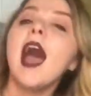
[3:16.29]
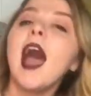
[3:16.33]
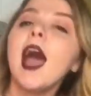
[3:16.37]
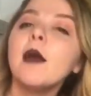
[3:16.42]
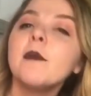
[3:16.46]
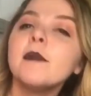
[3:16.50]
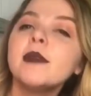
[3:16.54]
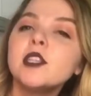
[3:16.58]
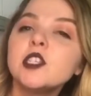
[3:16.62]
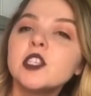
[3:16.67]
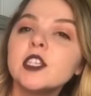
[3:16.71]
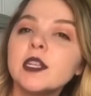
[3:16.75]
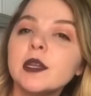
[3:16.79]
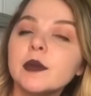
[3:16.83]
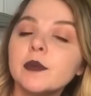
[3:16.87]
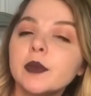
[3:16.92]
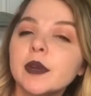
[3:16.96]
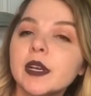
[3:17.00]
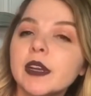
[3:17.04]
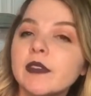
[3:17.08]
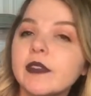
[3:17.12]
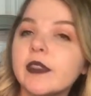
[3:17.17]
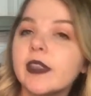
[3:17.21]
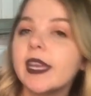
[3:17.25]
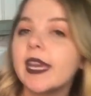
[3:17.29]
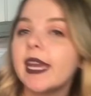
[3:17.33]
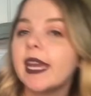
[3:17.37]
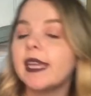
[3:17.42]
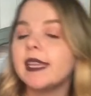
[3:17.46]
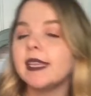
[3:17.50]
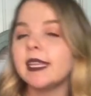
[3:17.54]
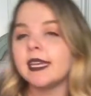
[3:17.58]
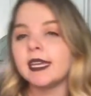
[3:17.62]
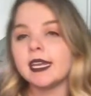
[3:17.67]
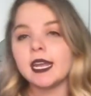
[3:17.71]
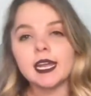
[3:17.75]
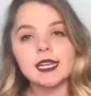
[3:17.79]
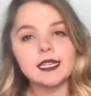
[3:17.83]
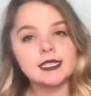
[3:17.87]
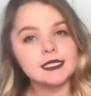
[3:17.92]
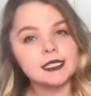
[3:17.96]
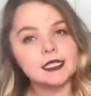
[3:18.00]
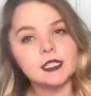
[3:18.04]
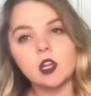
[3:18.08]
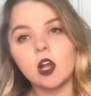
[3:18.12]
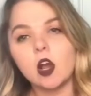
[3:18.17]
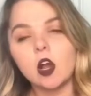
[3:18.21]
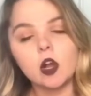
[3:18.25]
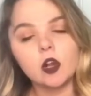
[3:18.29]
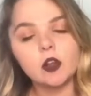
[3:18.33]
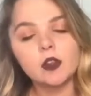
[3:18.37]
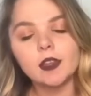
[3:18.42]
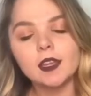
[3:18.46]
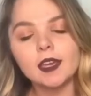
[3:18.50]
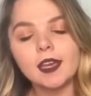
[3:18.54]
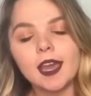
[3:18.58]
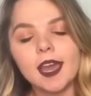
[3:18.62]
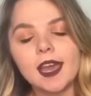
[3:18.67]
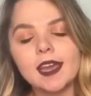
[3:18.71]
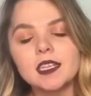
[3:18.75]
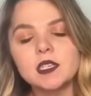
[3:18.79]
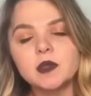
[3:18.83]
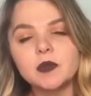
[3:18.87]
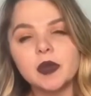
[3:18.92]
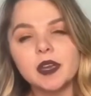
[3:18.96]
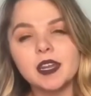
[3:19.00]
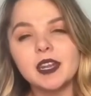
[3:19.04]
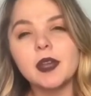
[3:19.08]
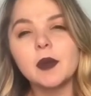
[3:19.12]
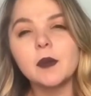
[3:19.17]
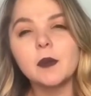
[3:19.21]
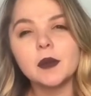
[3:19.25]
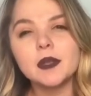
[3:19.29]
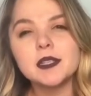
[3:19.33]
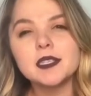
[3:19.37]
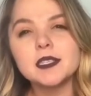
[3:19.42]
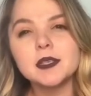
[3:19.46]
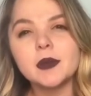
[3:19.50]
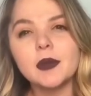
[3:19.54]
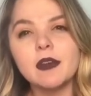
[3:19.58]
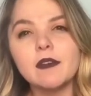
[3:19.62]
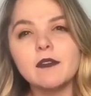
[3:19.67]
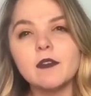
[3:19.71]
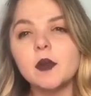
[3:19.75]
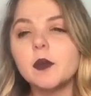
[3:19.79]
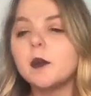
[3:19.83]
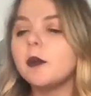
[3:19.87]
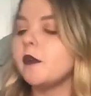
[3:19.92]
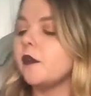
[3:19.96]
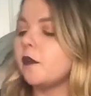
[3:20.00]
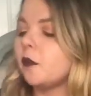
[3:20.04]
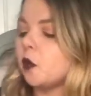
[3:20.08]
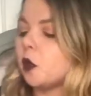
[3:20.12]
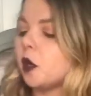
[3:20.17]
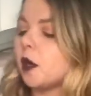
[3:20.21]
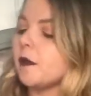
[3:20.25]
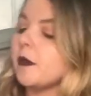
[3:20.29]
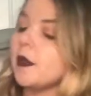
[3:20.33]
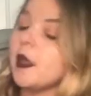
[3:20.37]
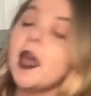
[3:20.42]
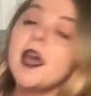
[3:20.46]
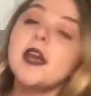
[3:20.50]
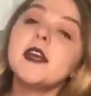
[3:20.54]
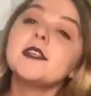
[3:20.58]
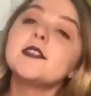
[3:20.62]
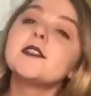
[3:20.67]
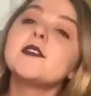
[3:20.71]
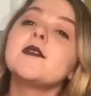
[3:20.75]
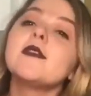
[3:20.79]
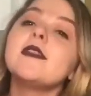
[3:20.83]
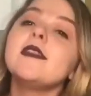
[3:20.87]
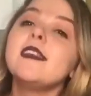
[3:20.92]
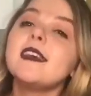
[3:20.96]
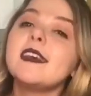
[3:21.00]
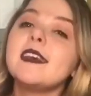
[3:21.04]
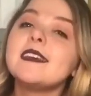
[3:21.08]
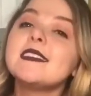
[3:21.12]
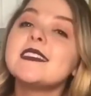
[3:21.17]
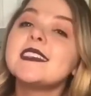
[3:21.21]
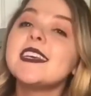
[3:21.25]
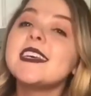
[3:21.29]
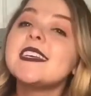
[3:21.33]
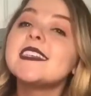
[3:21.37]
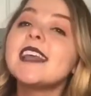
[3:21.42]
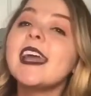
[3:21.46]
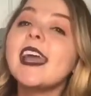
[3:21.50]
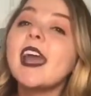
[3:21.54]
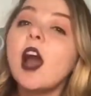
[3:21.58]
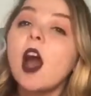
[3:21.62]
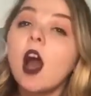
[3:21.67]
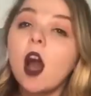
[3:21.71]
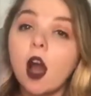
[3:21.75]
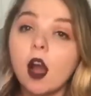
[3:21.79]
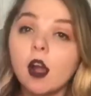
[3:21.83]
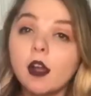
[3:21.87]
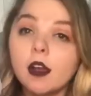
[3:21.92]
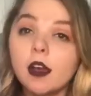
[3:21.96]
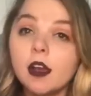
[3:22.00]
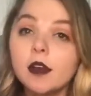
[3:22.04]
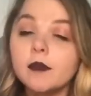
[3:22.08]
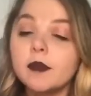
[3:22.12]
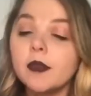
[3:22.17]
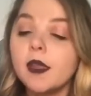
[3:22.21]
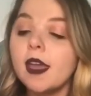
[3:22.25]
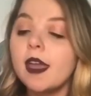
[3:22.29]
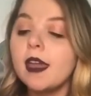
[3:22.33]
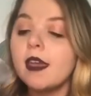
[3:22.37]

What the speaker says: I mentioned it briefly and then did not hardly explain it whatsoever before. So this is a Haka.